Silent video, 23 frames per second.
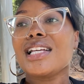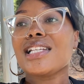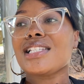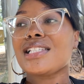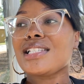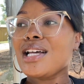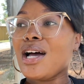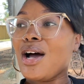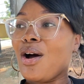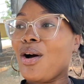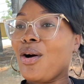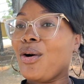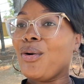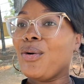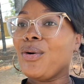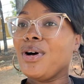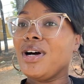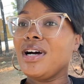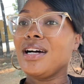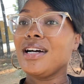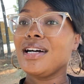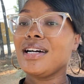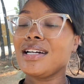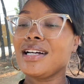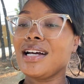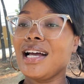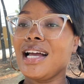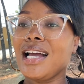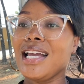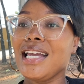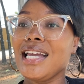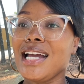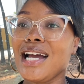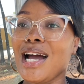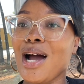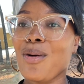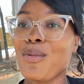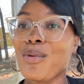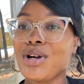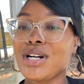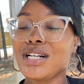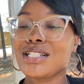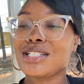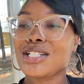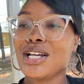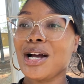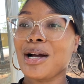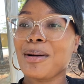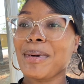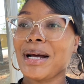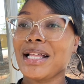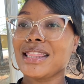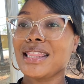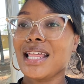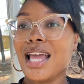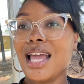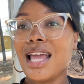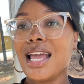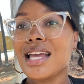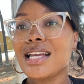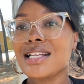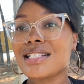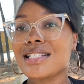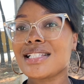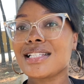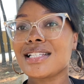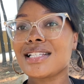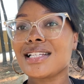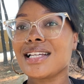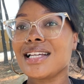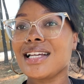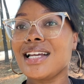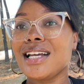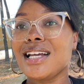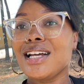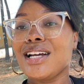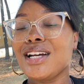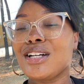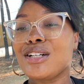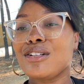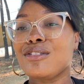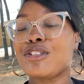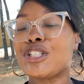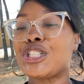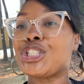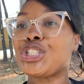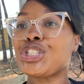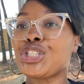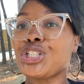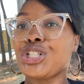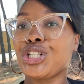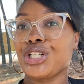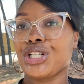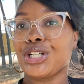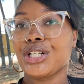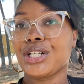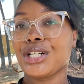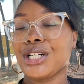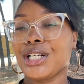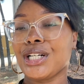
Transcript: So, yeah, I wanted to talk about that for sure.